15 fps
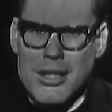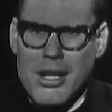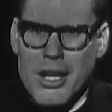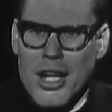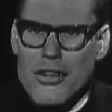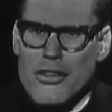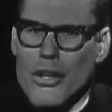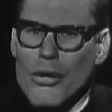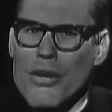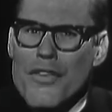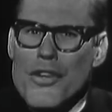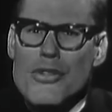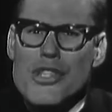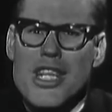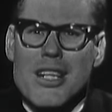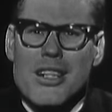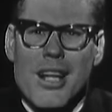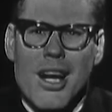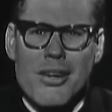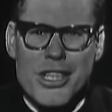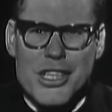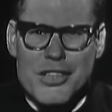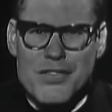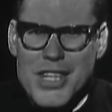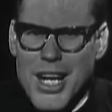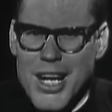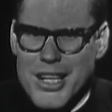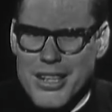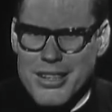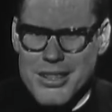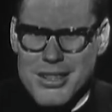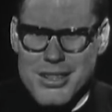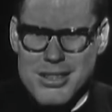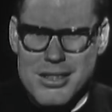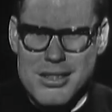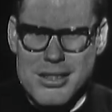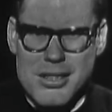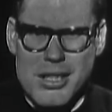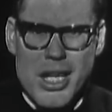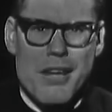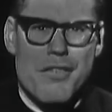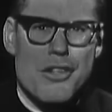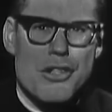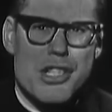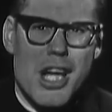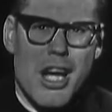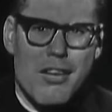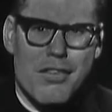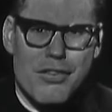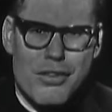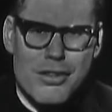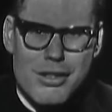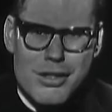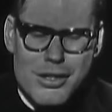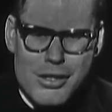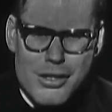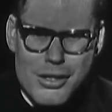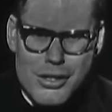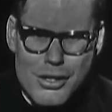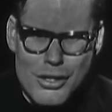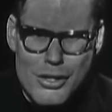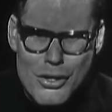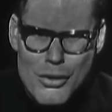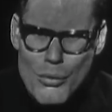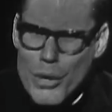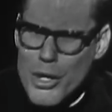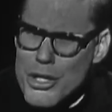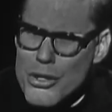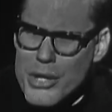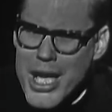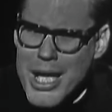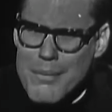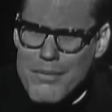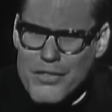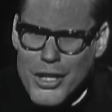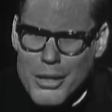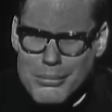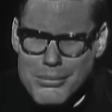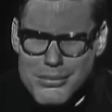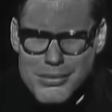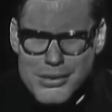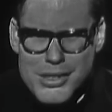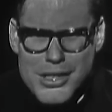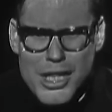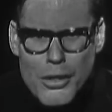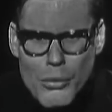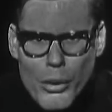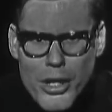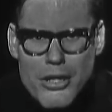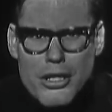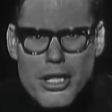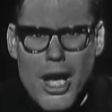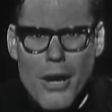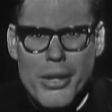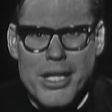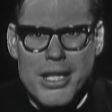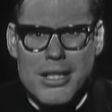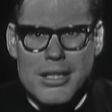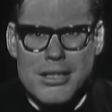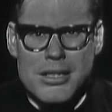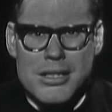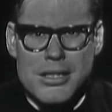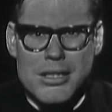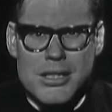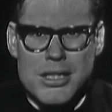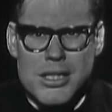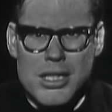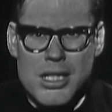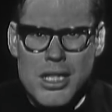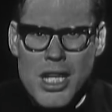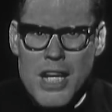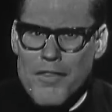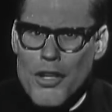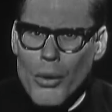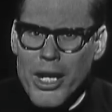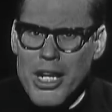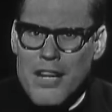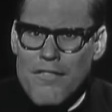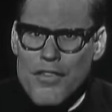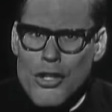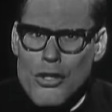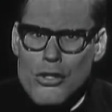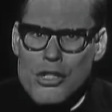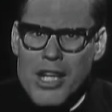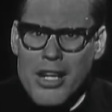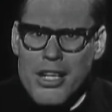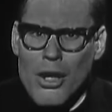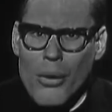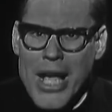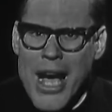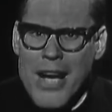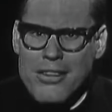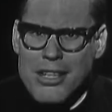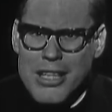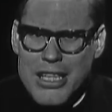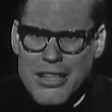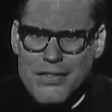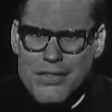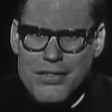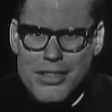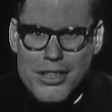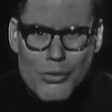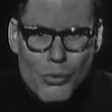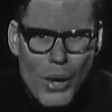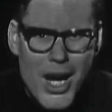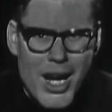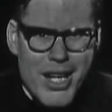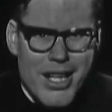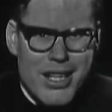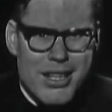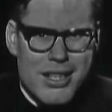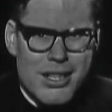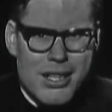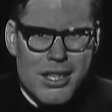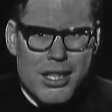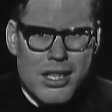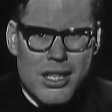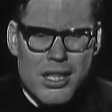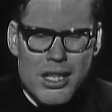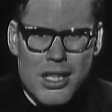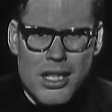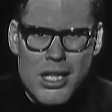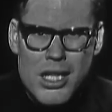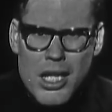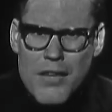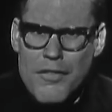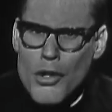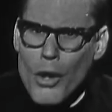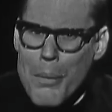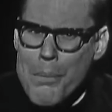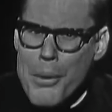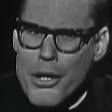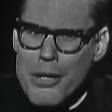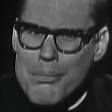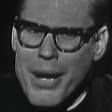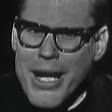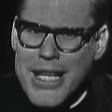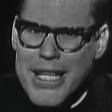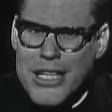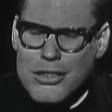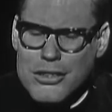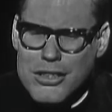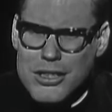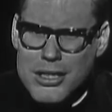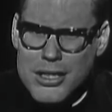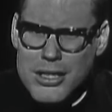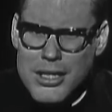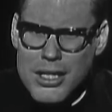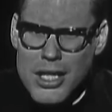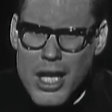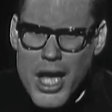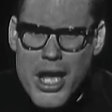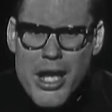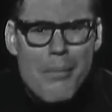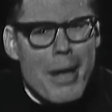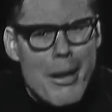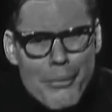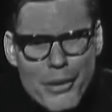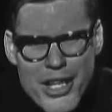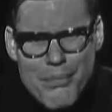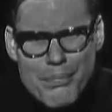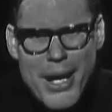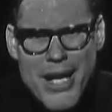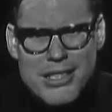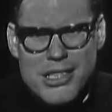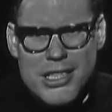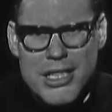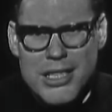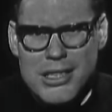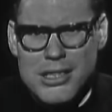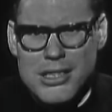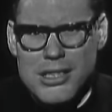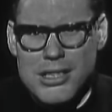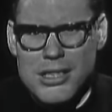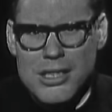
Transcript: And so if you seek knowledge of God and of yourself, where you came from and where you're going, if you are confused, not knowing how to live and why, if you are burdened by guilt and the memory of past sins,